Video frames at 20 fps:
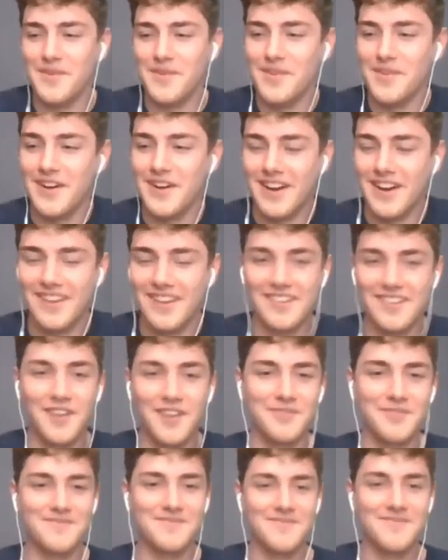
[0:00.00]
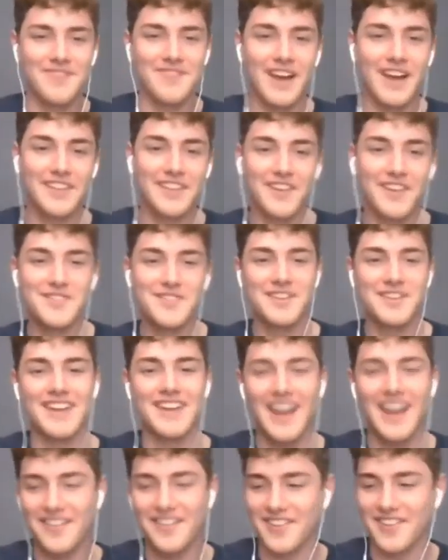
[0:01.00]
Oh, oh, I thought you oh. didn't have a
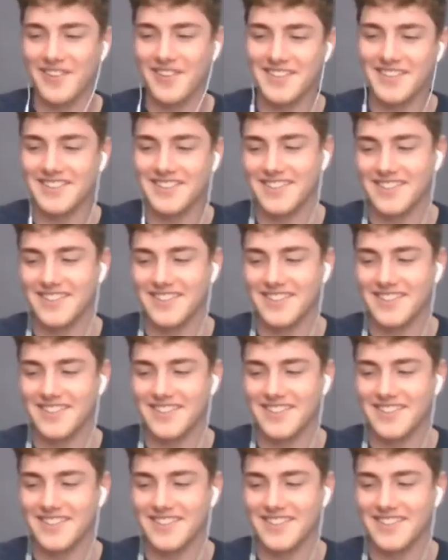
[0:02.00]
question.